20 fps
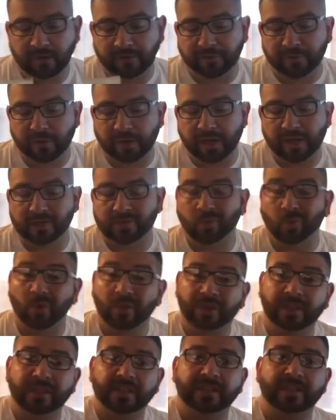If you guys
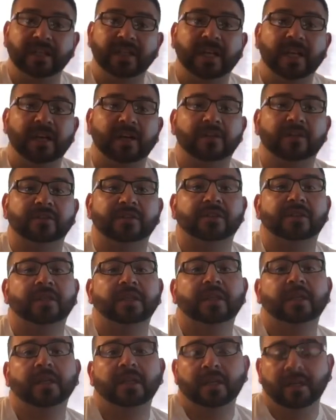want these decals,
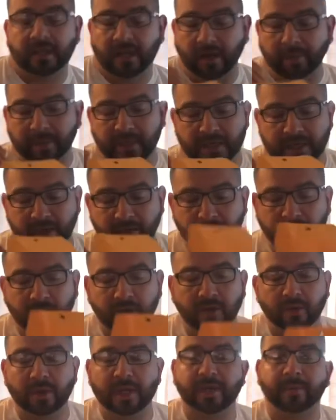comment down
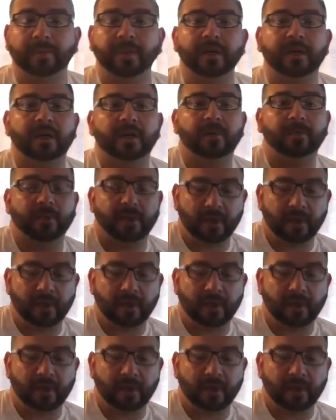below, hit me up.